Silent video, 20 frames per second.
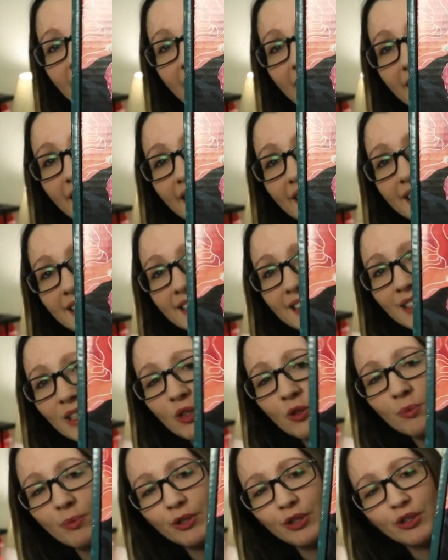It is
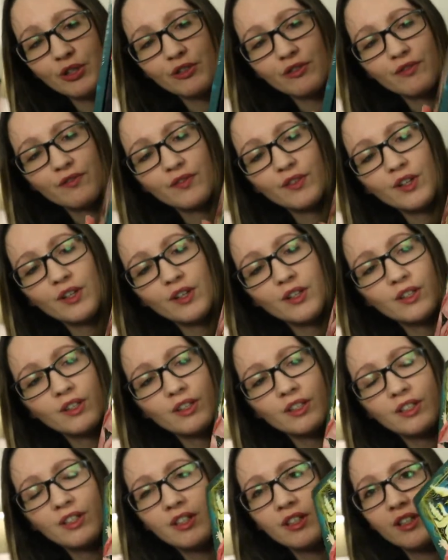so beautiful
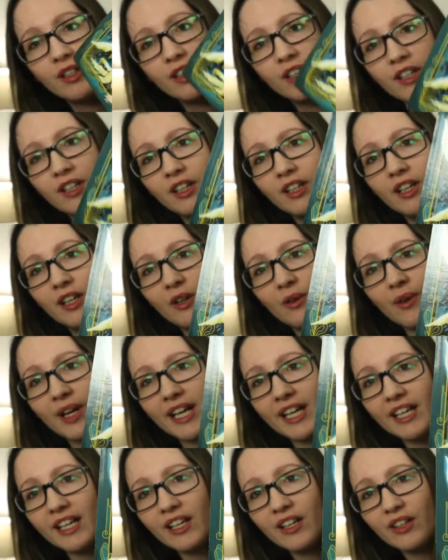
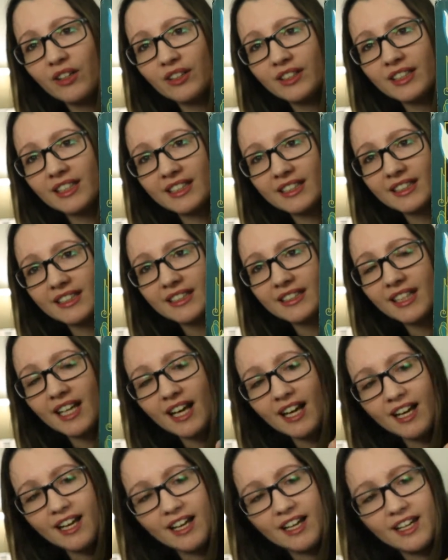right here on the
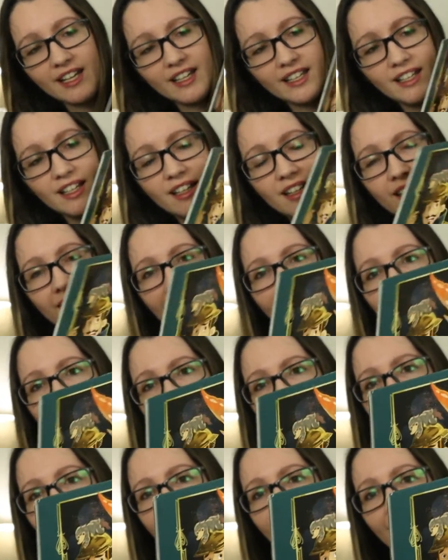side.
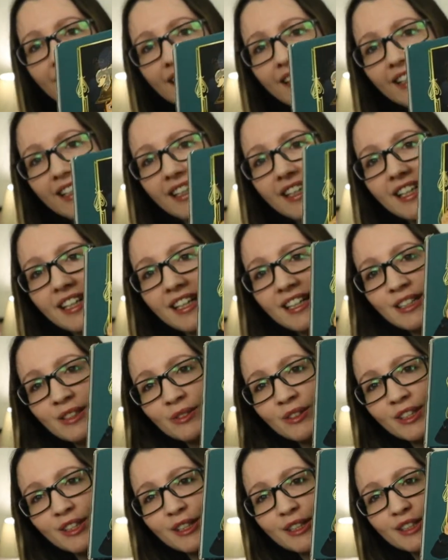This
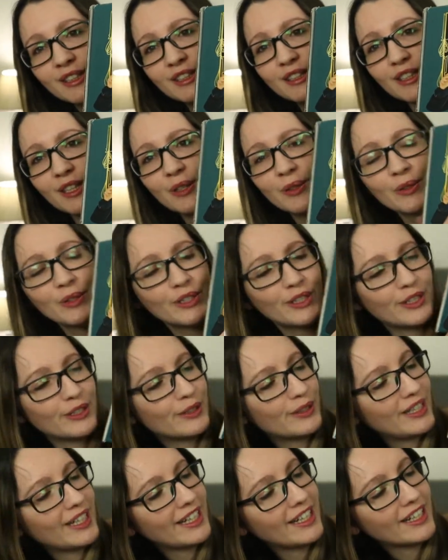one looks so
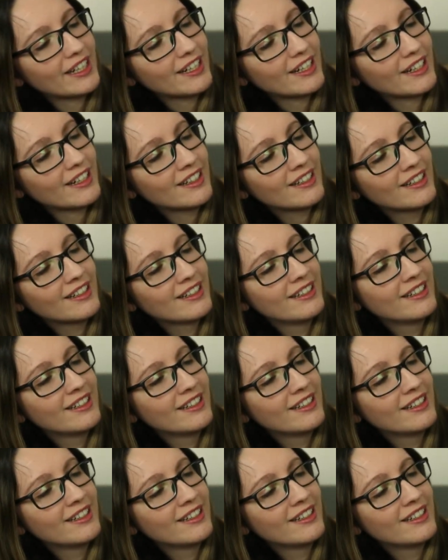cute here.